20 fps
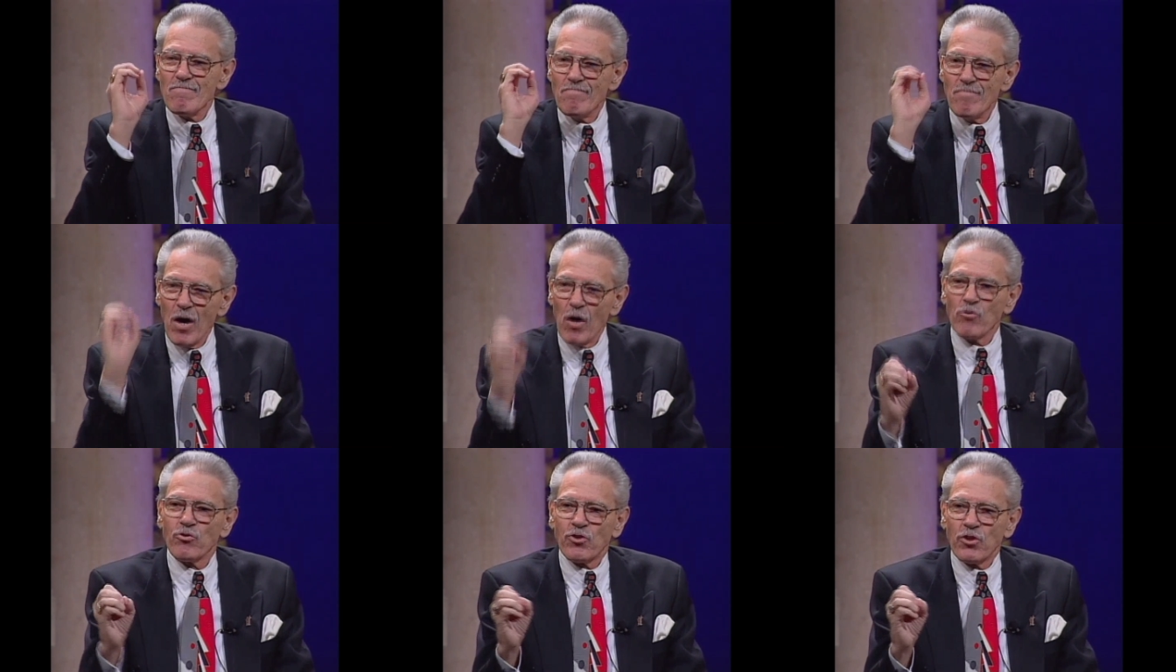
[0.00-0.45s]

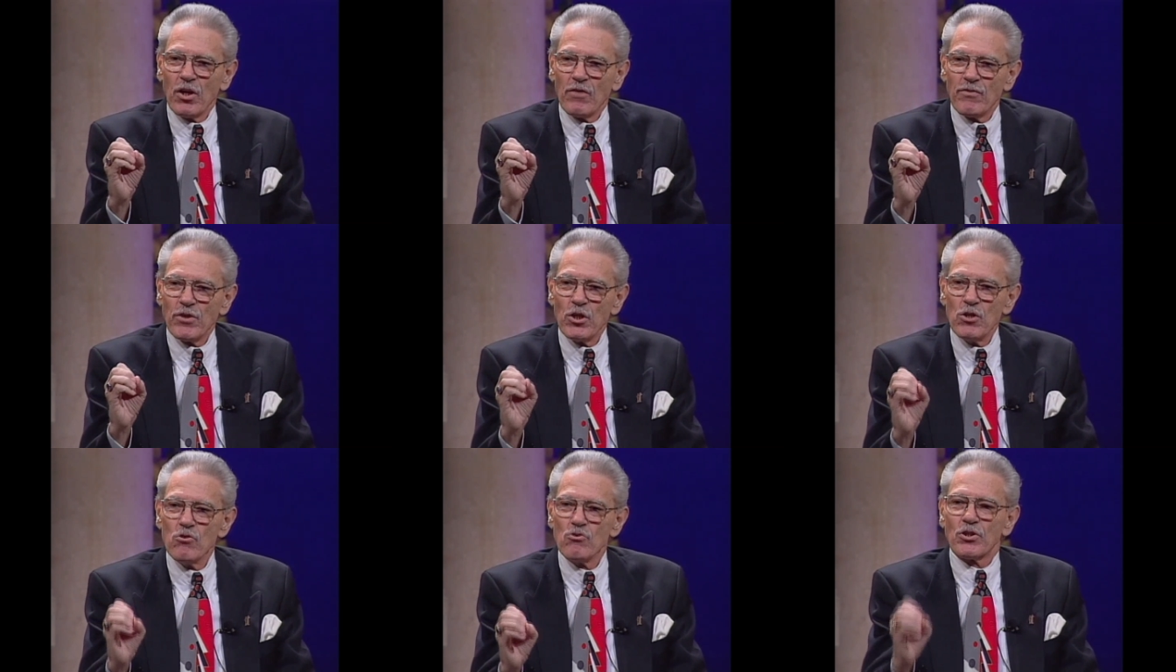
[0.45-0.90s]
most of
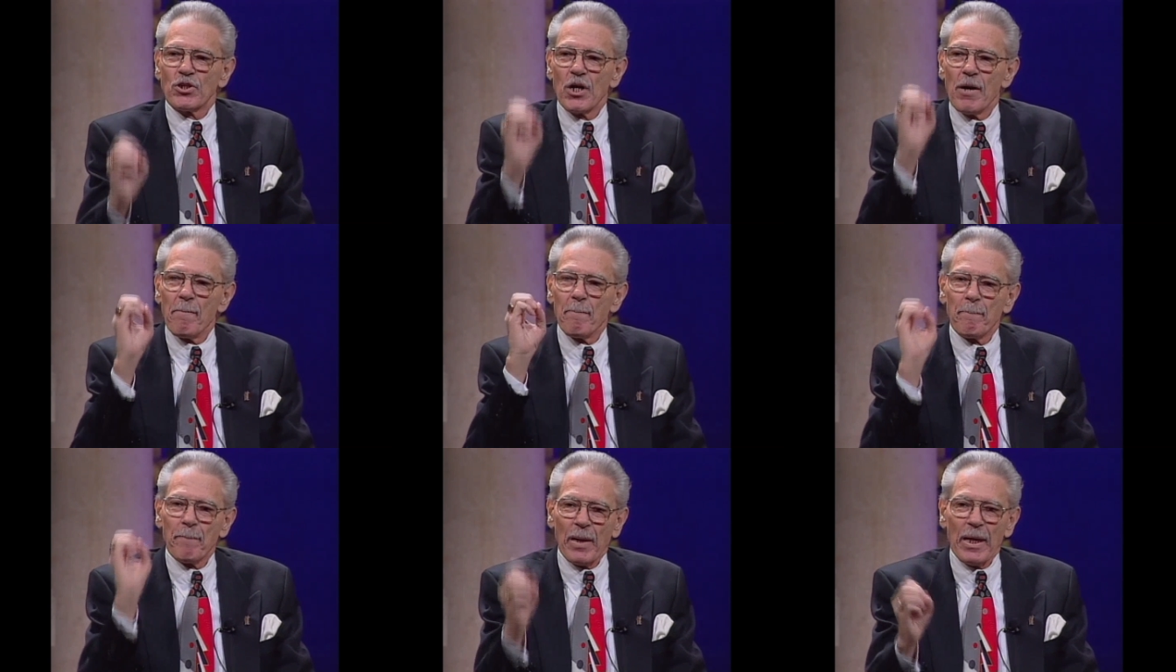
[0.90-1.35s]
you
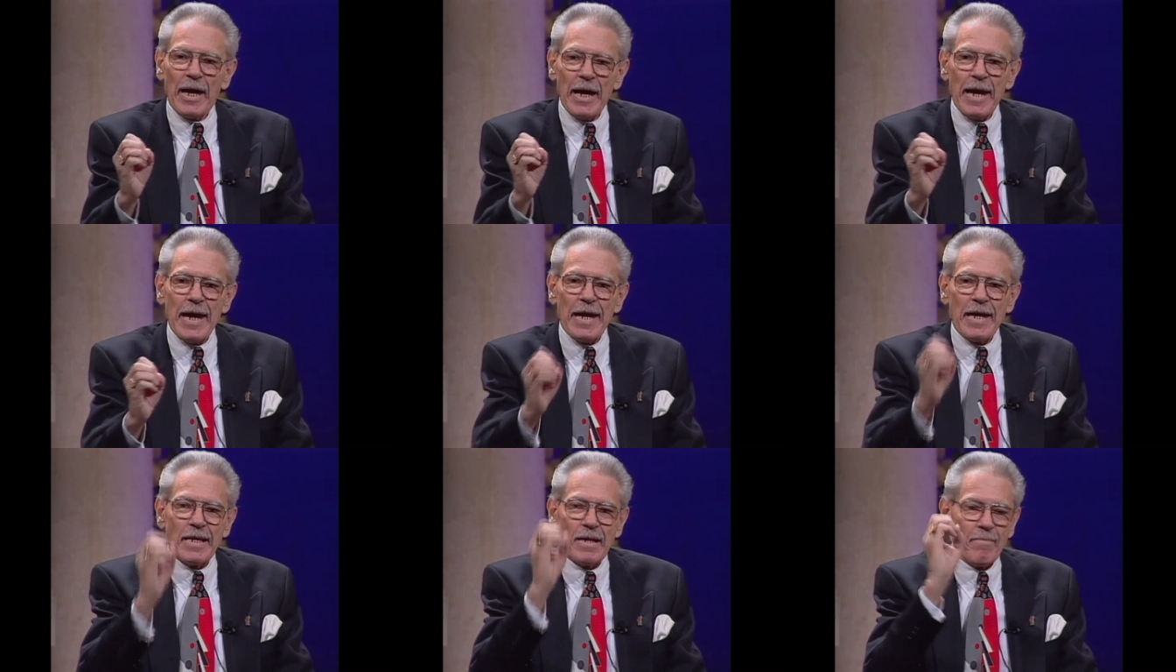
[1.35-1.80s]

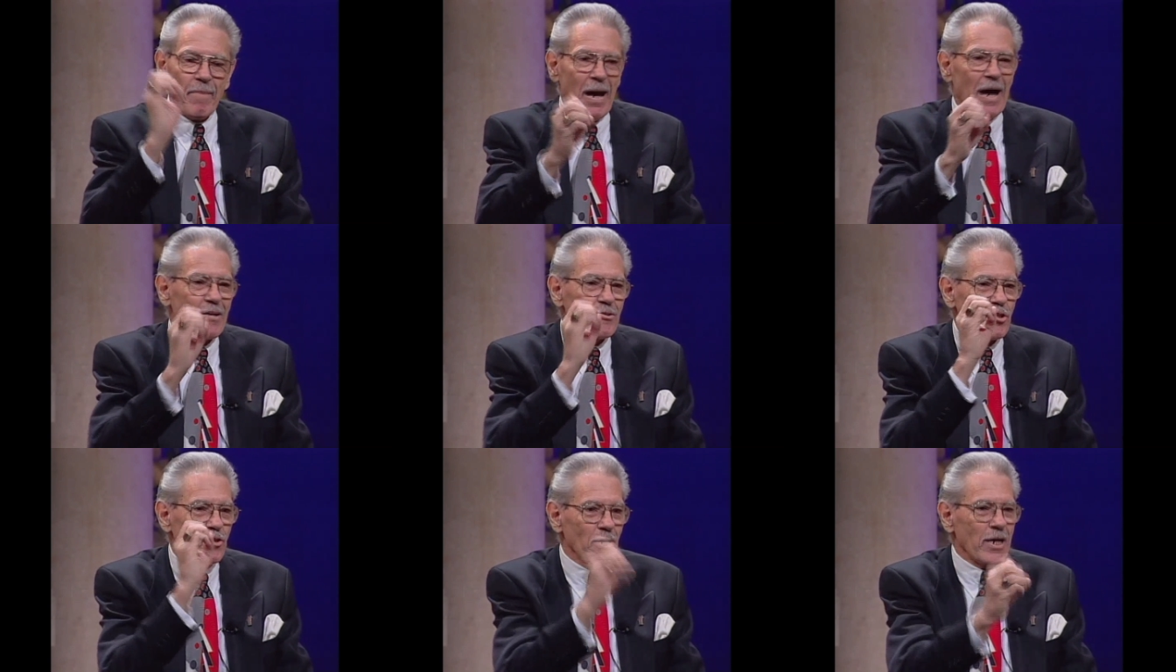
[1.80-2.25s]
complain
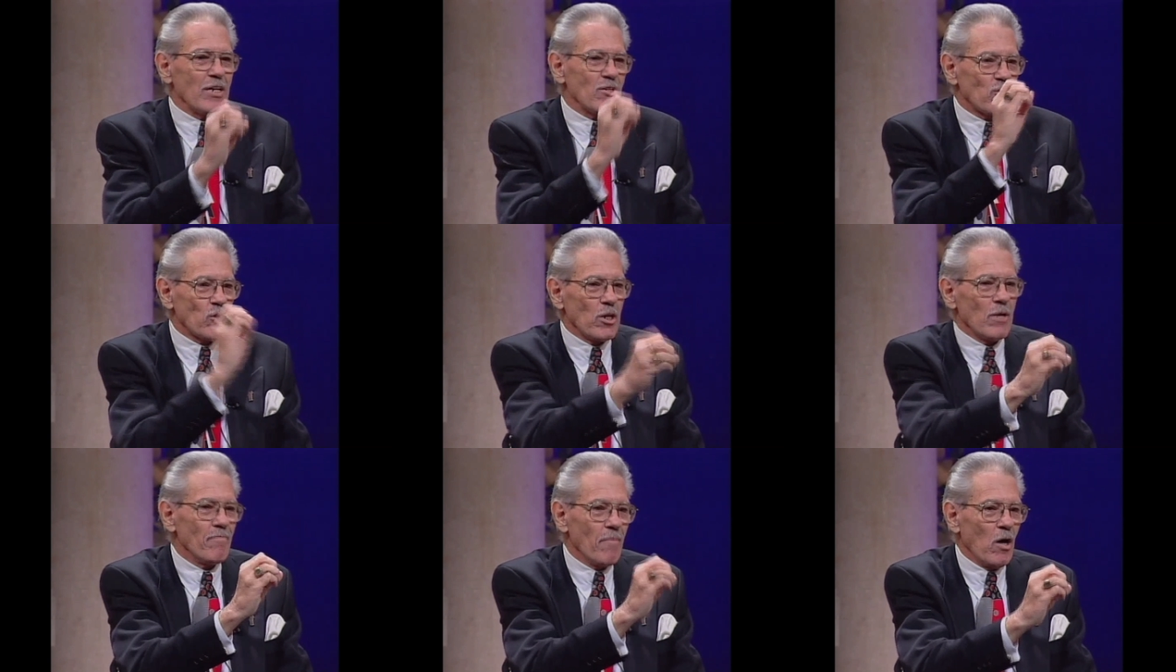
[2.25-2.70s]
about your
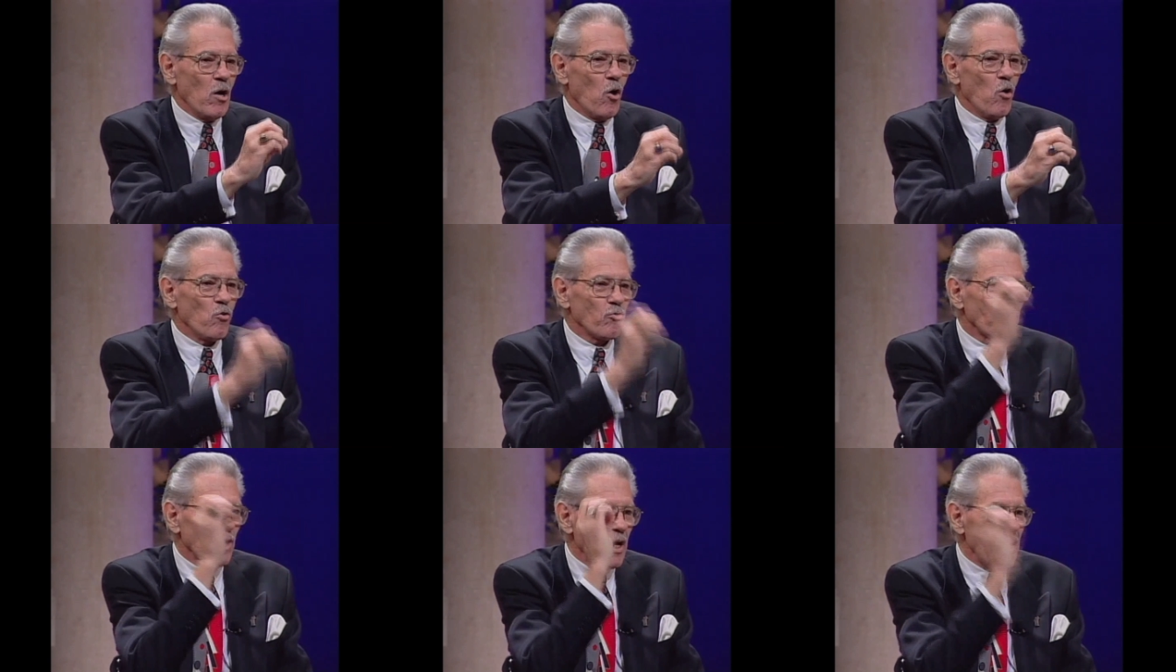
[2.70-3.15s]

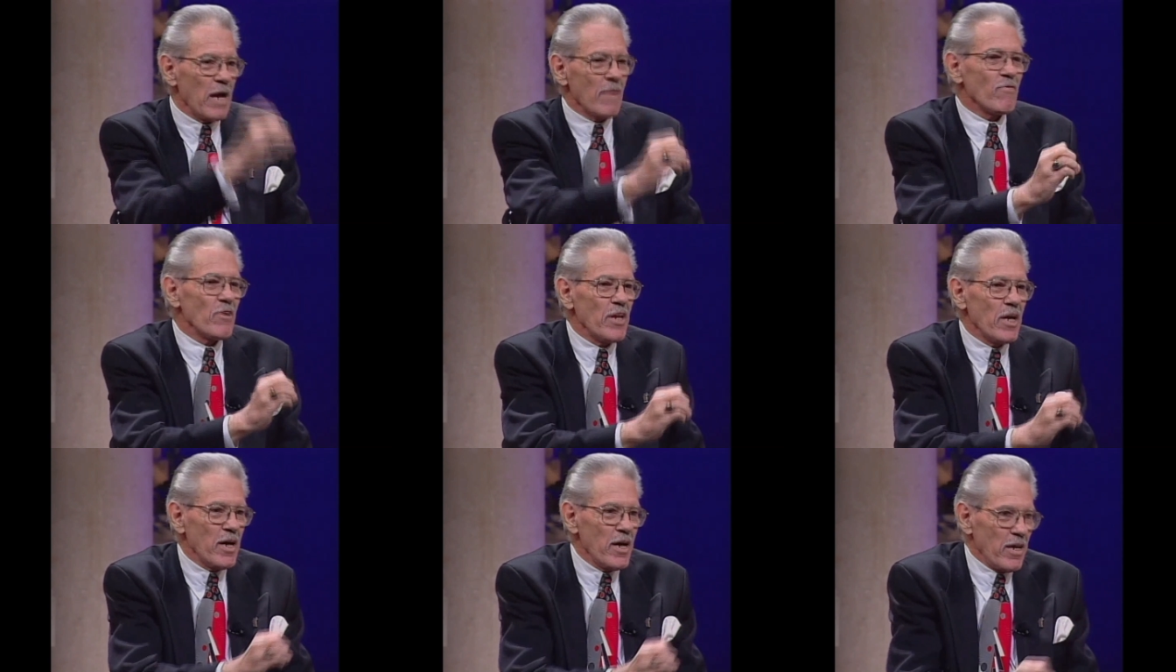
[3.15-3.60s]
HMOs
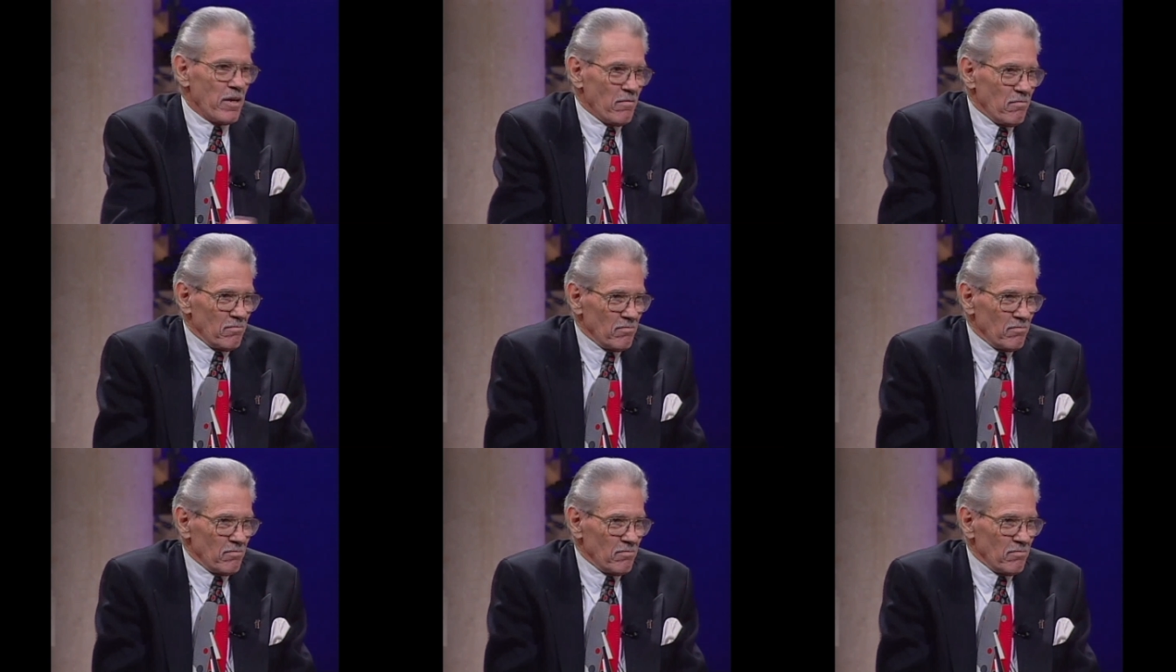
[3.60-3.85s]
every day.